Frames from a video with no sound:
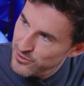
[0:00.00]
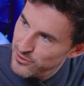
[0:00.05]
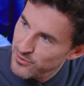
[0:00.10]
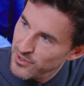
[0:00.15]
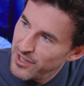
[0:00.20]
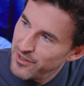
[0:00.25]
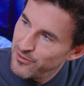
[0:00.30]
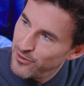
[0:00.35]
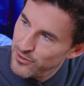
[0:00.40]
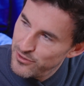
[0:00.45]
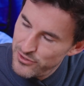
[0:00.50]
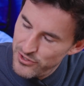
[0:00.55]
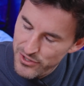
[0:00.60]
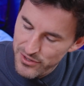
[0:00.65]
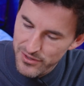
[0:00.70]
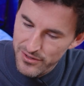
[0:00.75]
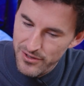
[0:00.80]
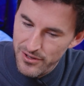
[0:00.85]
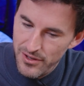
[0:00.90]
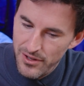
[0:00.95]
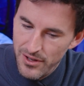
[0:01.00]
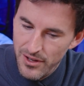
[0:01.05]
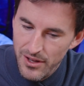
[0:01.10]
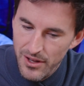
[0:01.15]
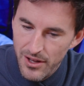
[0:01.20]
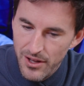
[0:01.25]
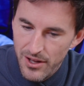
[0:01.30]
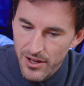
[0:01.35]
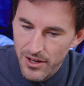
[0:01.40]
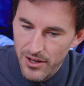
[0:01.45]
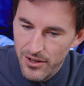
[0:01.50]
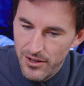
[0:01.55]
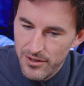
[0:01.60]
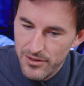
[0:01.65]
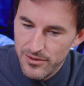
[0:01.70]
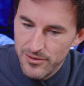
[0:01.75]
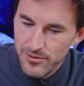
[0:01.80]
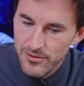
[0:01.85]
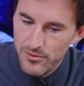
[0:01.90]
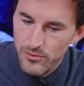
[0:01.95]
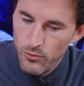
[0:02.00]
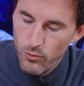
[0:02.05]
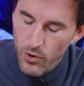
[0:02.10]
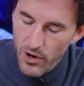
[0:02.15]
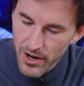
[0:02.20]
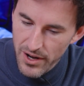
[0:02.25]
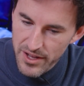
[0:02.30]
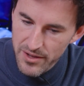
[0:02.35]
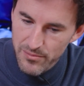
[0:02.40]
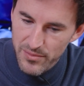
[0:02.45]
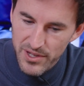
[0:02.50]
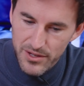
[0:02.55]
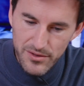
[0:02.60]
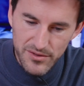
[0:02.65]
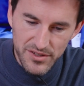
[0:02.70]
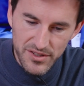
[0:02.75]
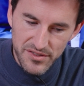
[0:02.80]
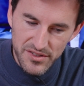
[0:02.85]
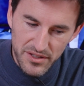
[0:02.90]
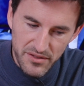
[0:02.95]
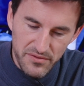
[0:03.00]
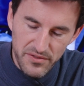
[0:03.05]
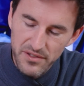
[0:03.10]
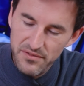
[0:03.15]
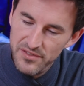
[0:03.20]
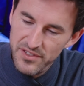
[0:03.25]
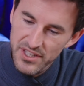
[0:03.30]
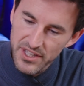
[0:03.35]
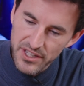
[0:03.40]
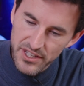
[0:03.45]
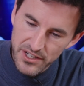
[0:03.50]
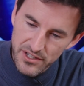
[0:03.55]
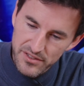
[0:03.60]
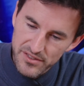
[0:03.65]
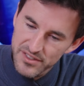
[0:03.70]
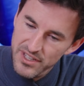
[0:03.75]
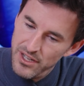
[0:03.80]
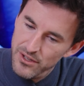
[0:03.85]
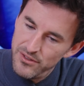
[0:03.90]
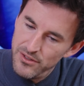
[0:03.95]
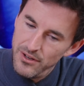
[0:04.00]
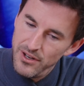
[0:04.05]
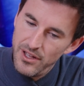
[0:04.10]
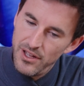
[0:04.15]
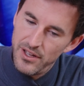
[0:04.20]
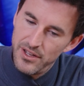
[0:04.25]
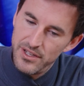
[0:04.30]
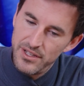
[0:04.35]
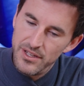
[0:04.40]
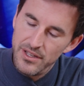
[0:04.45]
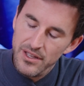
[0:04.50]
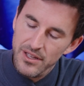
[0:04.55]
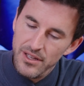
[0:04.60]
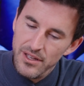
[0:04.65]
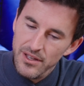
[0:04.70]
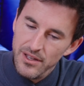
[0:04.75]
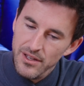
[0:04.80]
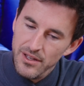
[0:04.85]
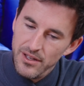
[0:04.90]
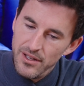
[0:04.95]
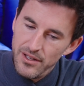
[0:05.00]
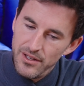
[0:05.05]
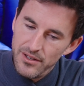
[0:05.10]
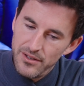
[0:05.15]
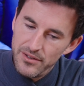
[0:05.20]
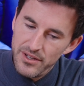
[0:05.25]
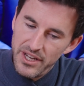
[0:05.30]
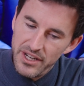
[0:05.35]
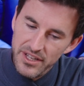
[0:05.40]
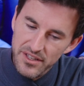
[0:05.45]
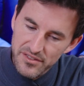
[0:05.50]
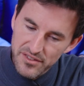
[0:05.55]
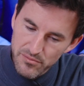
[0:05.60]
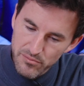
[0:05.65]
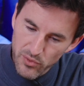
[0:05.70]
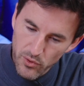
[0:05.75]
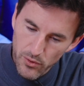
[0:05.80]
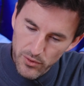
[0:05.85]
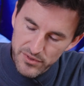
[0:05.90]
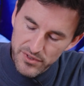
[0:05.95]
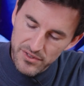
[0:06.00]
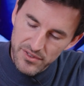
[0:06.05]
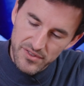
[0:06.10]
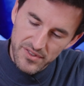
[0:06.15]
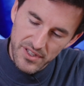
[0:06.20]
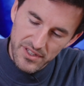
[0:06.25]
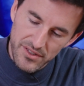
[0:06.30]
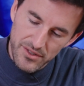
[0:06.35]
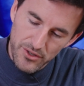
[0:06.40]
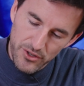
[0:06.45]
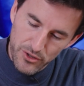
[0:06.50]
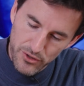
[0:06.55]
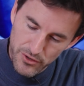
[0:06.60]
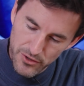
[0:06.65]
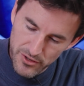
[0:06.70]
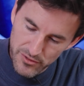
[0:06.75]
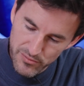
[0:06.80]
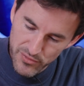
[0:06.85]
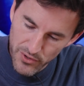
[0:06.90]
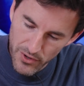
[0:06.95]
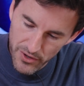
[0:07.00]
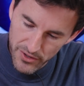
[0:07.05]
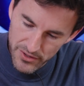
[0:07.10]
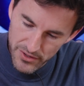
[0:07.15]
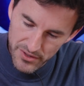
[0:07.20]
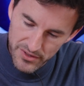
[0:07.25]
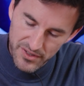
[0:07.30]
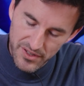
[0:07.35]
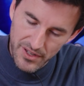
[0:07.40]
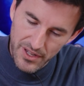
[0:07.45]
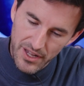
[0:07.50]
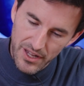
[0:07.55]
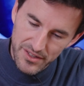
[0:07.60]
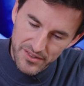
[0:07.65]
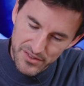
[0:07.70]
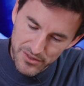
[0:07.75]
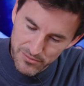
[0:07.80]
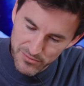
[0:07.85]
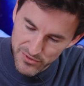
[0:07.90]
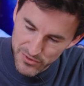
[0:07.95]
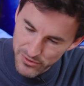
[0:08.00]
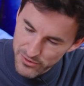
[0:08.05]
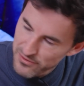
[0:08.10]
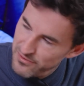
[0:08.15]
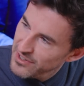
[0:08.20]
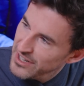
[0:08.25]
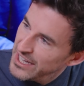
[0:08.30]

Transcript: to do evolution. Why? Because I think 50 years down the line, it is important that the current product has some sort of